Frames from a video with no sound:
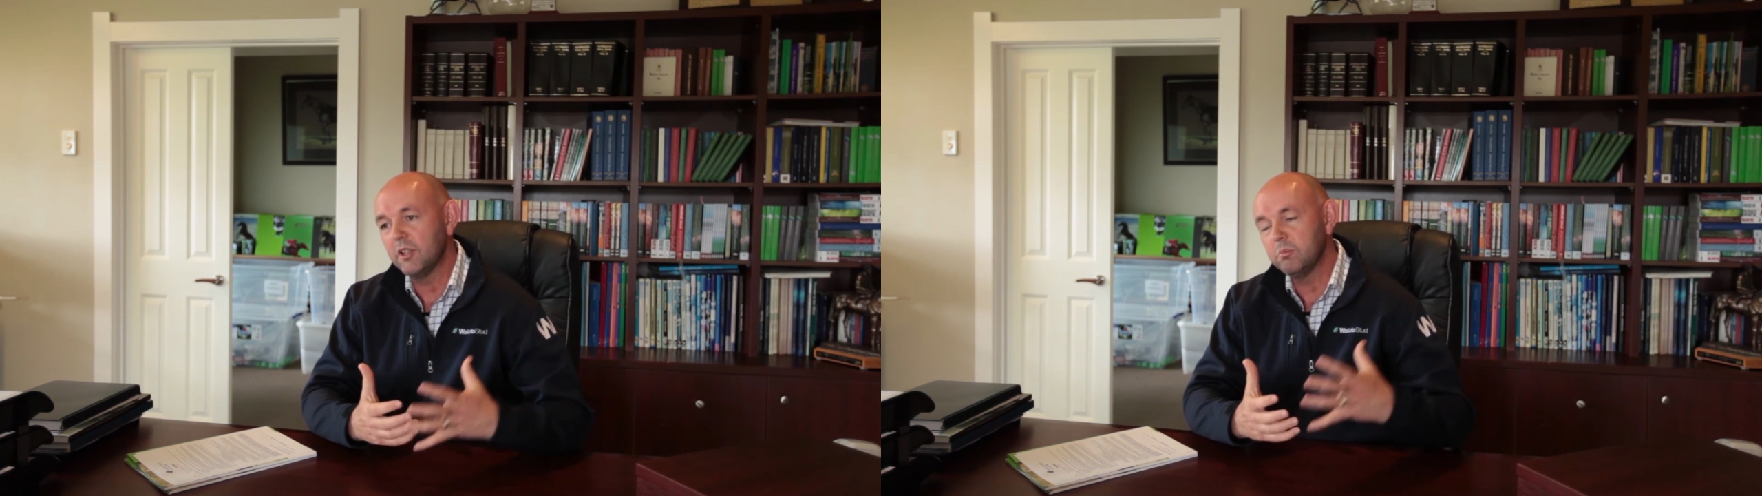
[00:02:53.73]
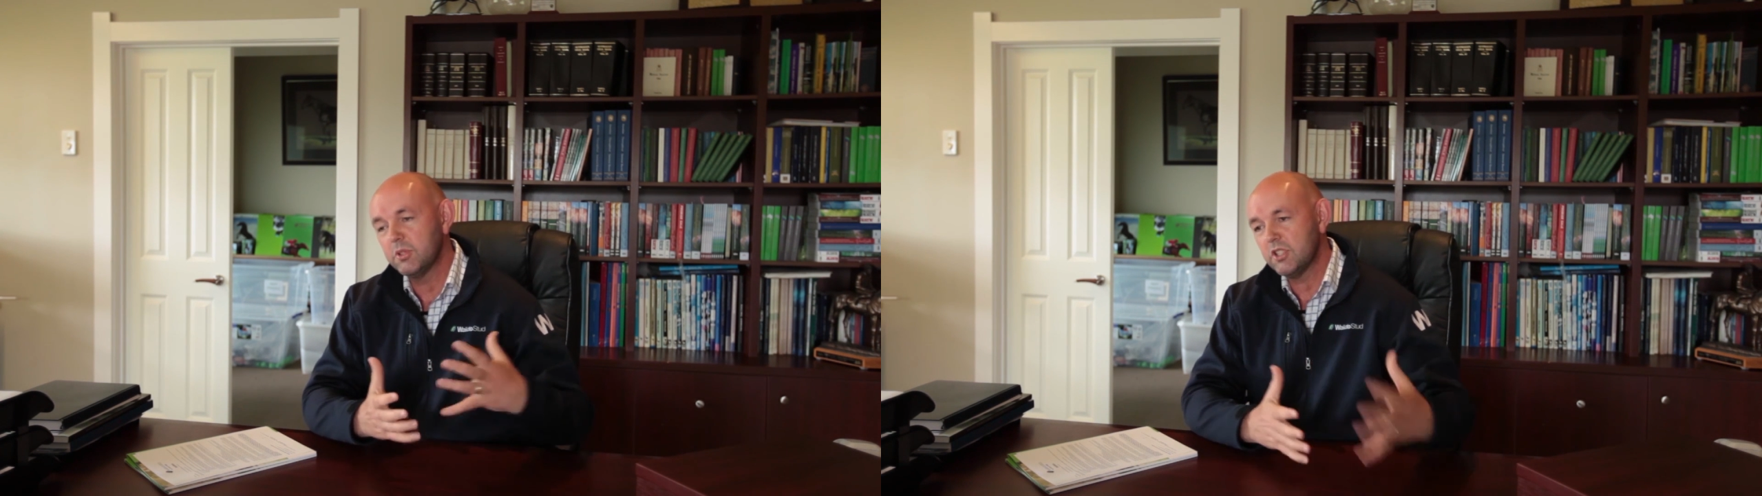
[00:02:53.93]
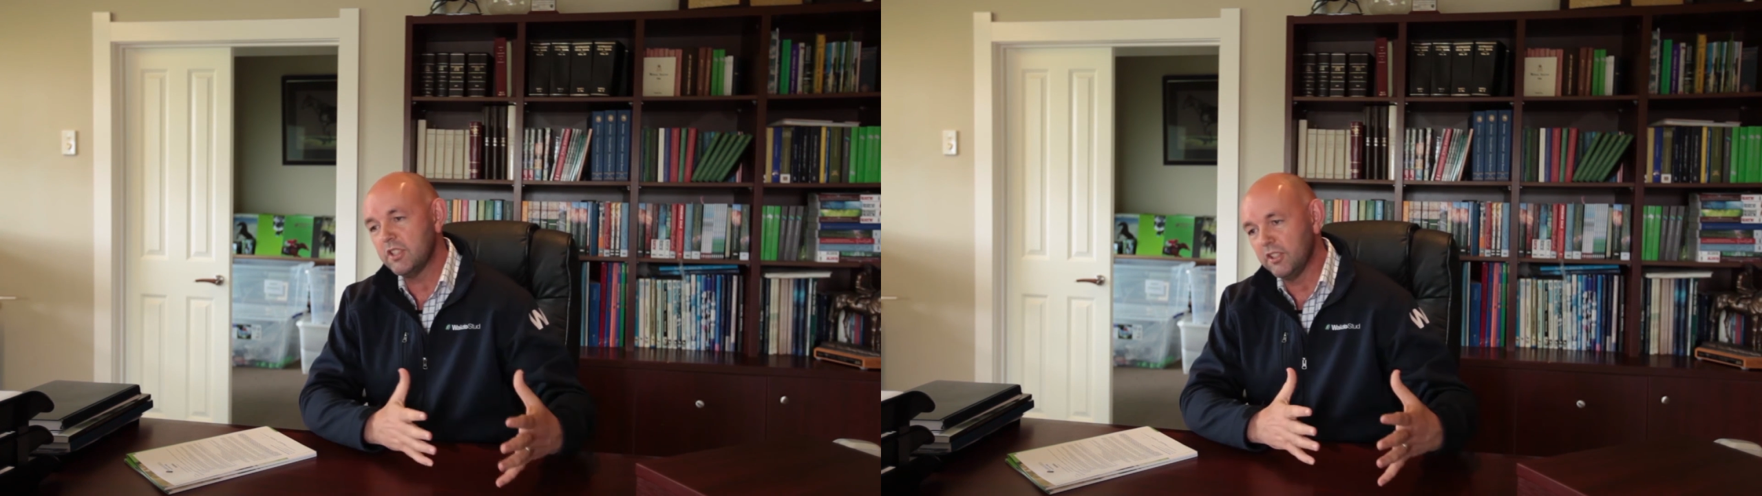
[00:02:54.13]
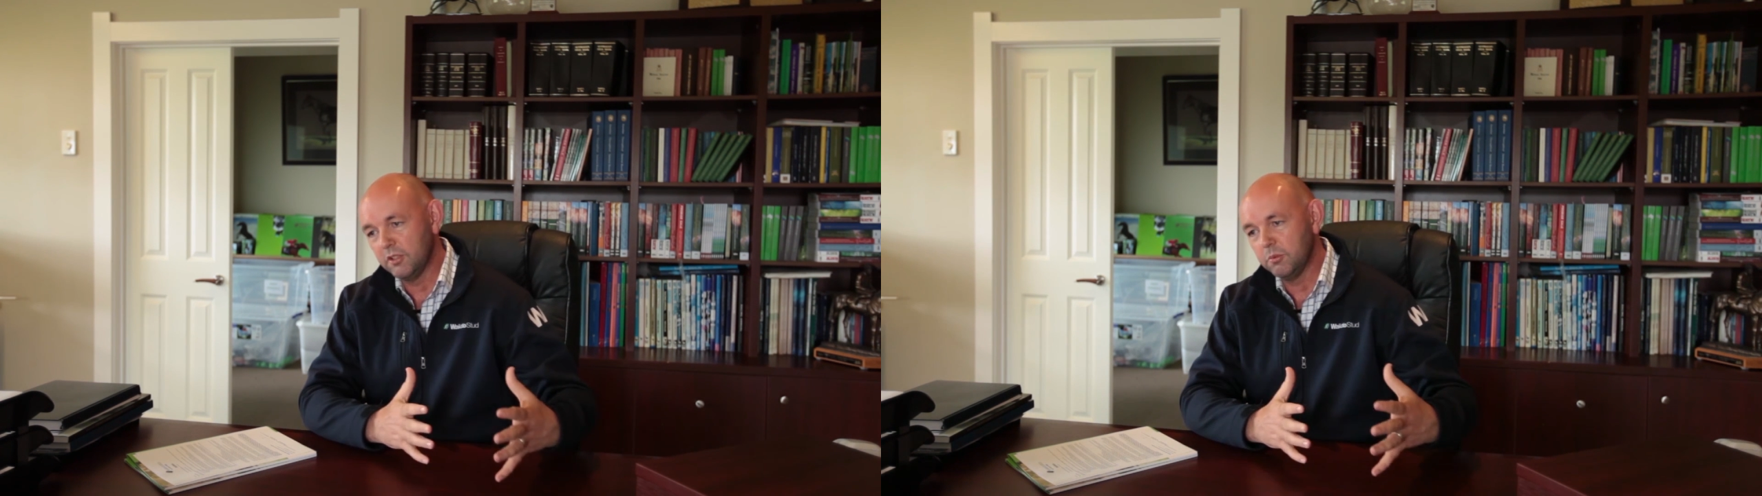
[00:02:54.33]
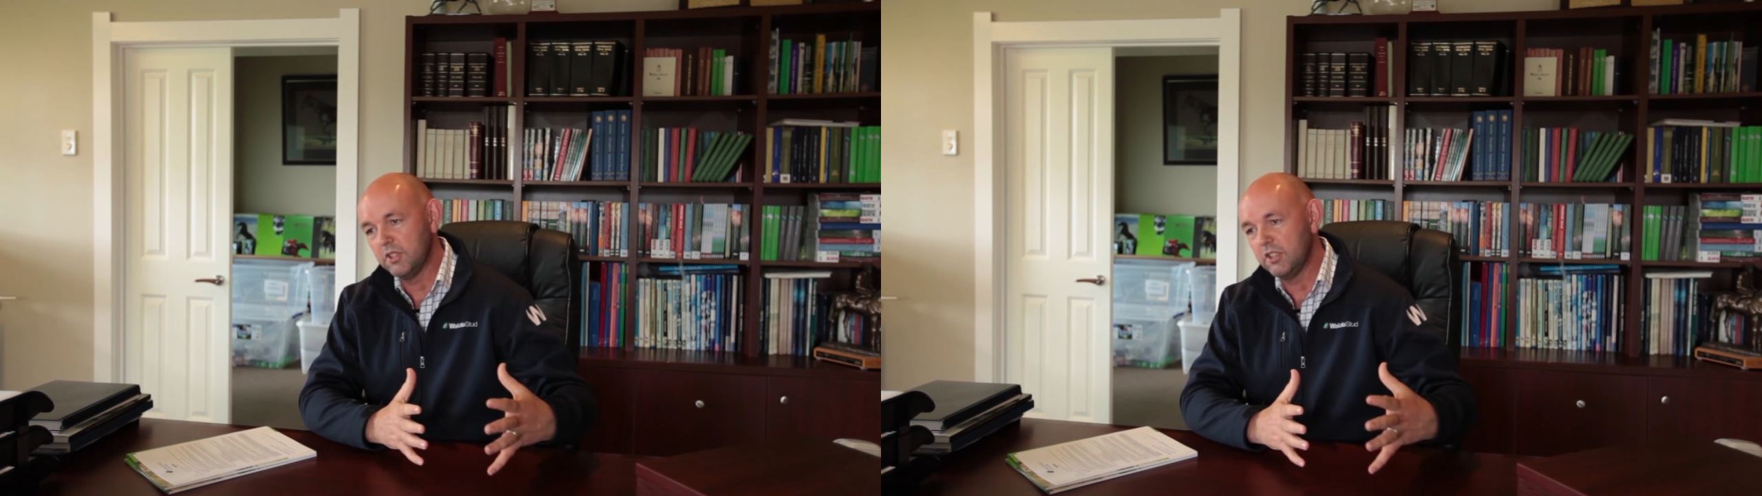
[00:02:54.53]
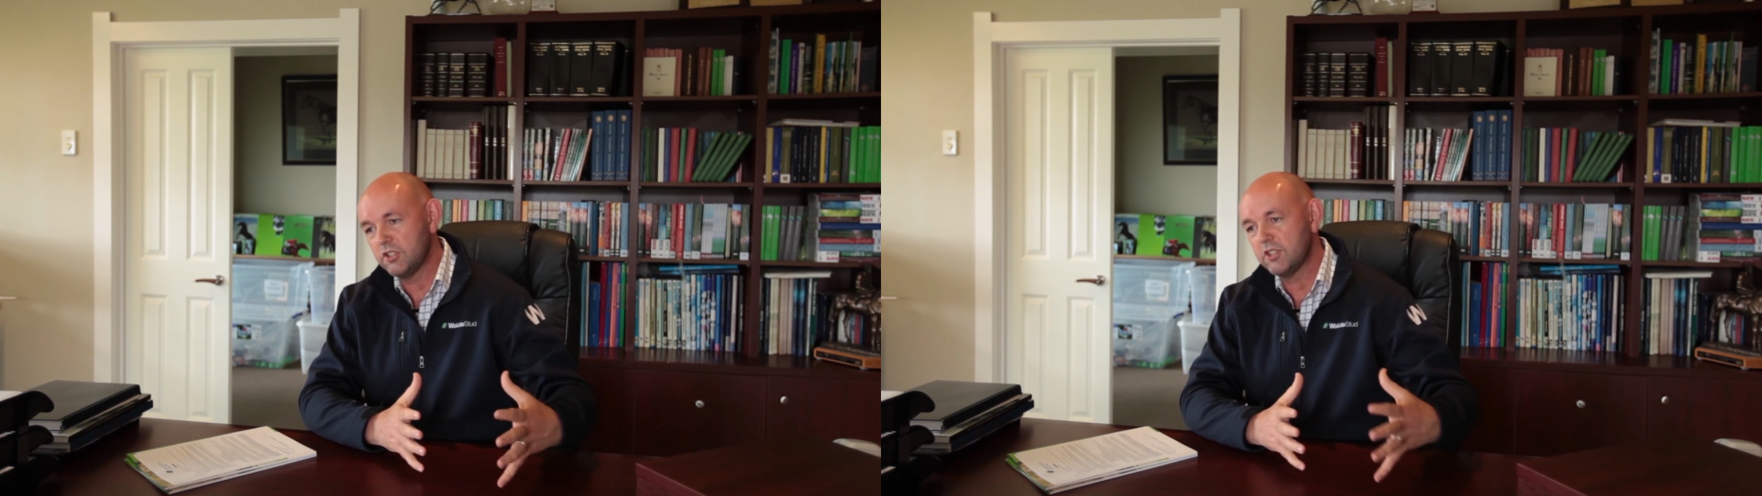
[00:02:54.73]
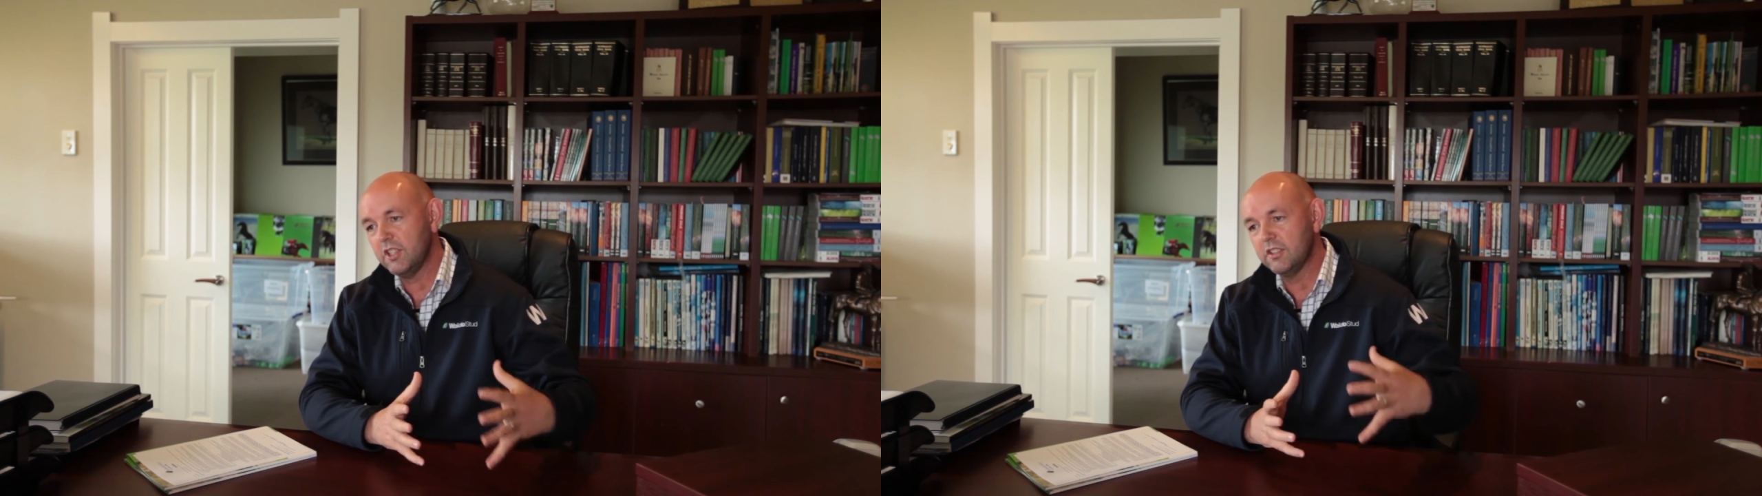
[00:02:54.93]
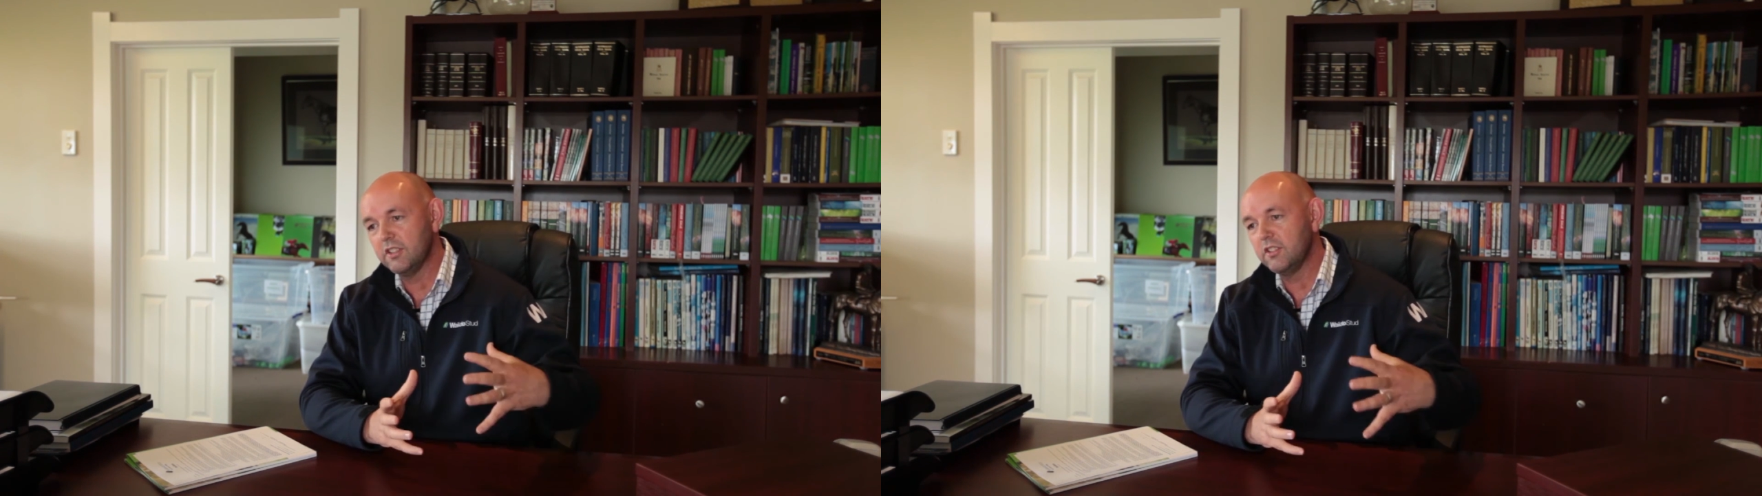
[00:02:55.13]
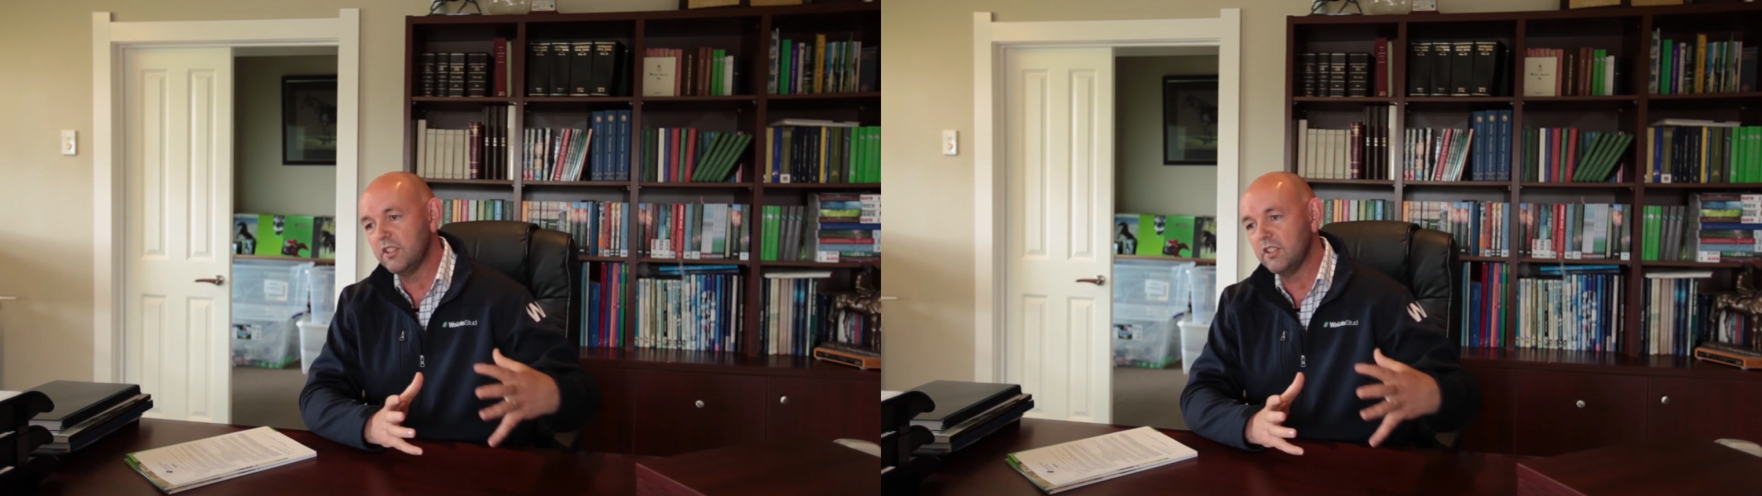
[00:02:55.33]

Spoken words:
and particularly with each stallion,